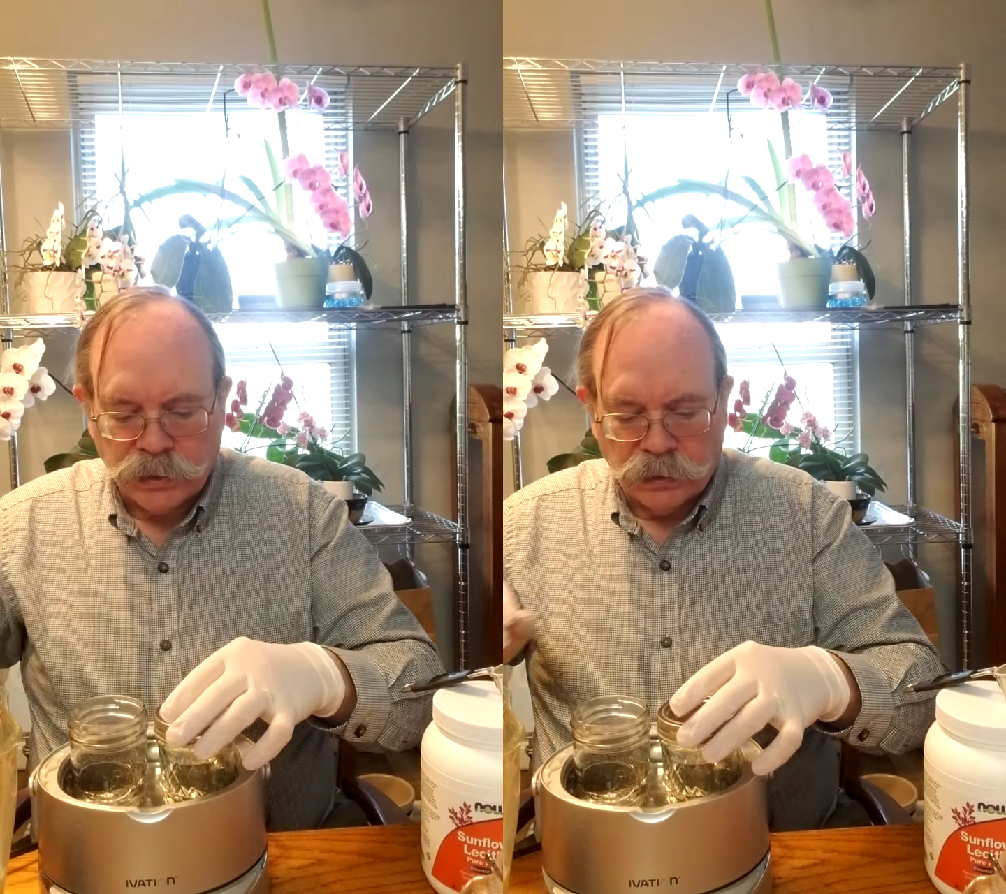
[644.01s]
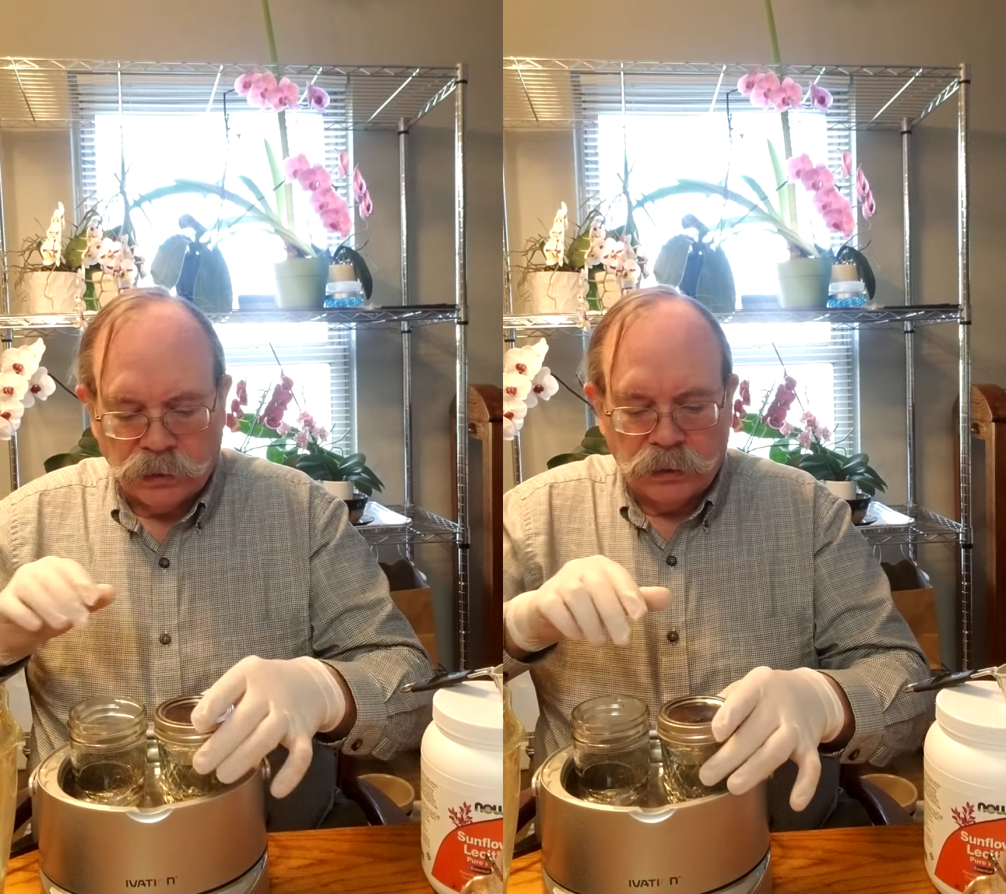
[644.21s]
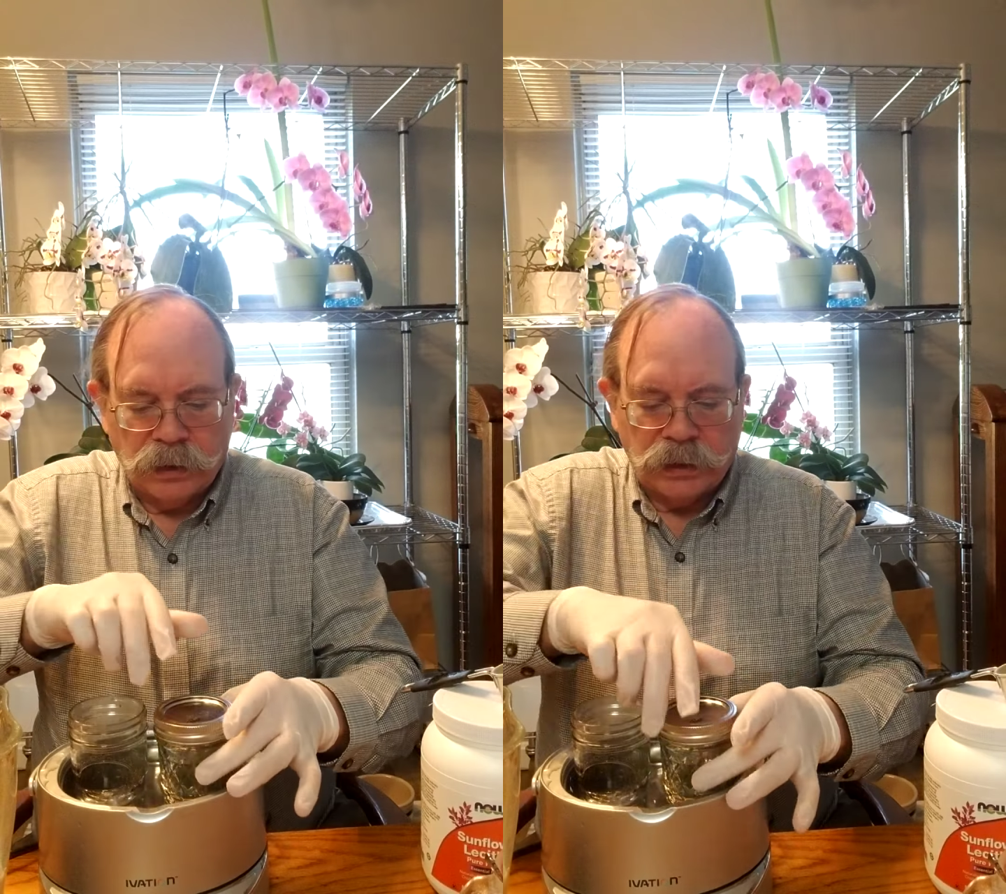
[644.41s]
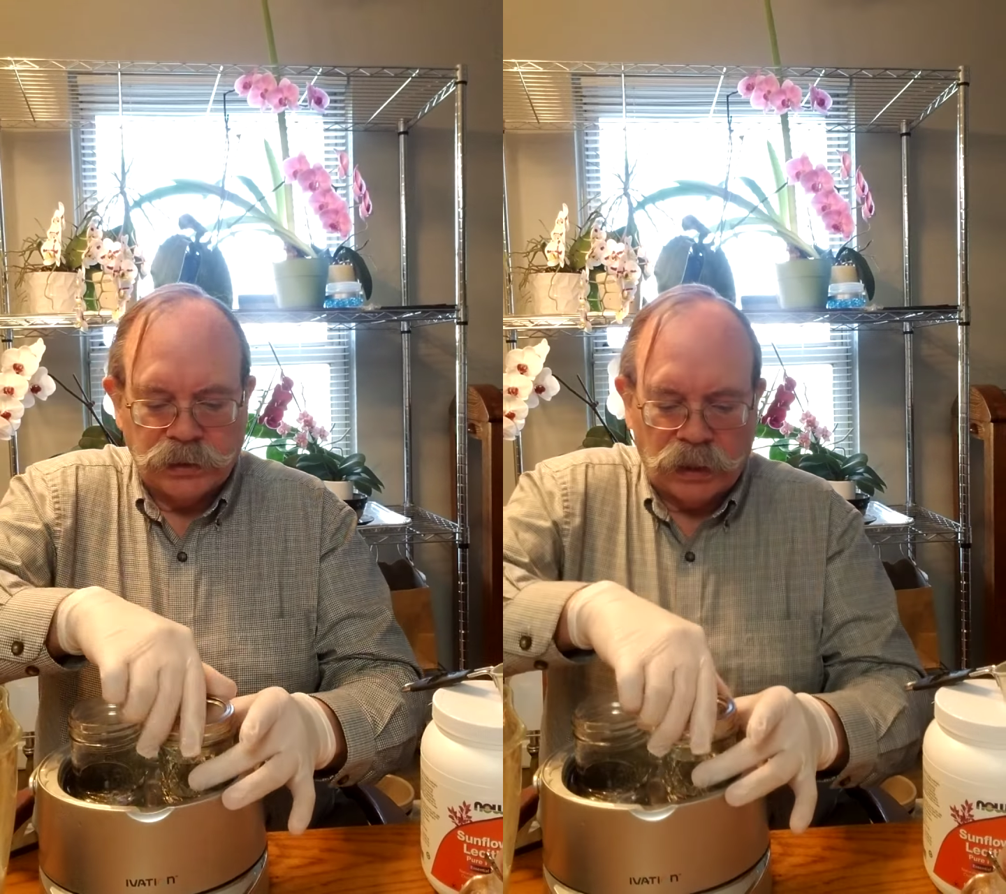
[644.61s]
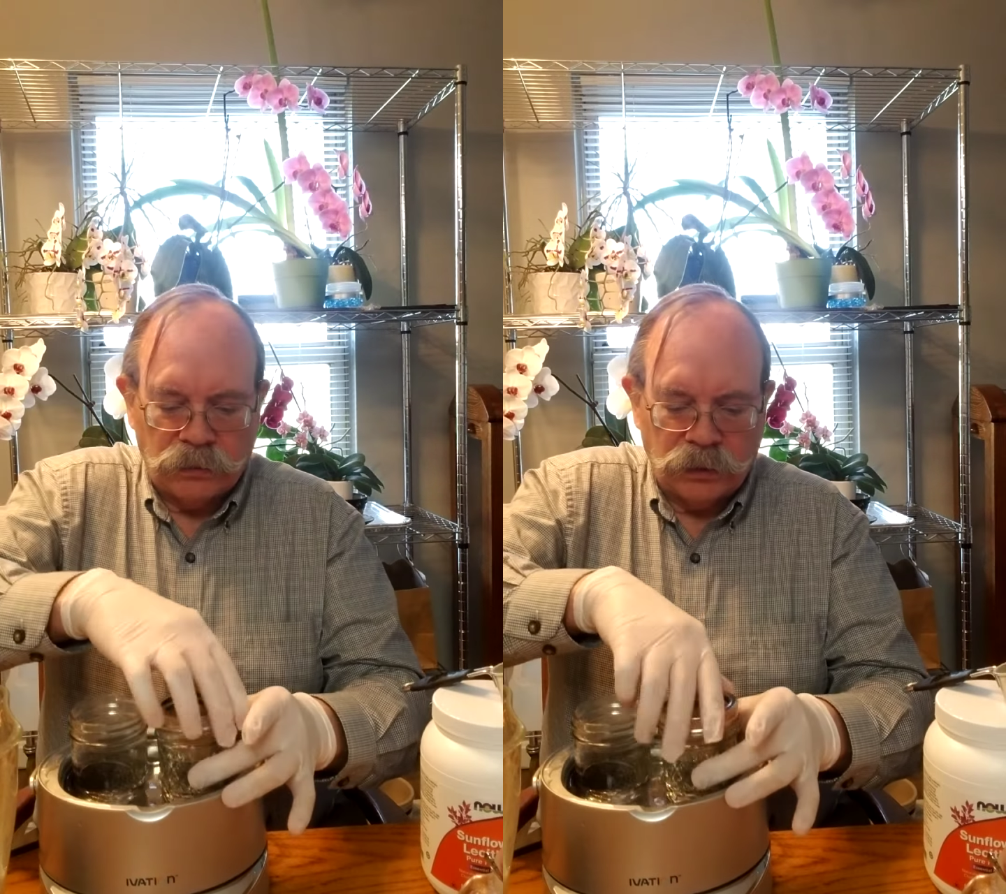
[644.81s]
and things
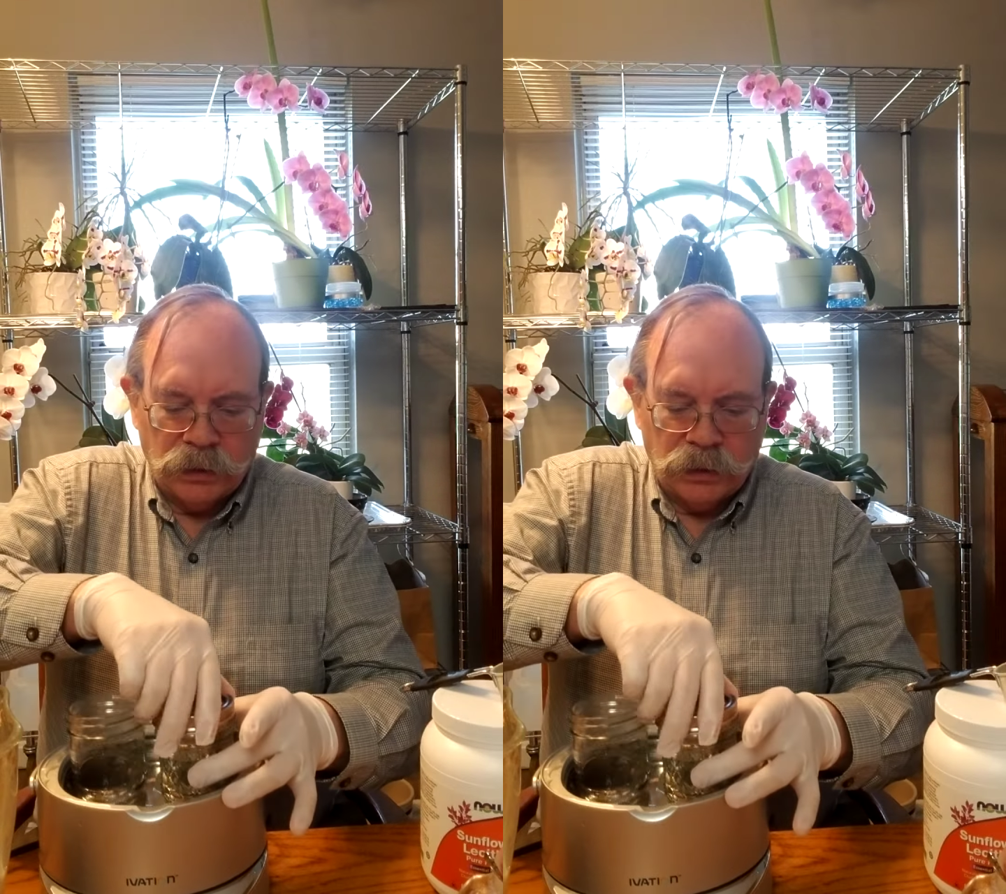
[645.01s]
out.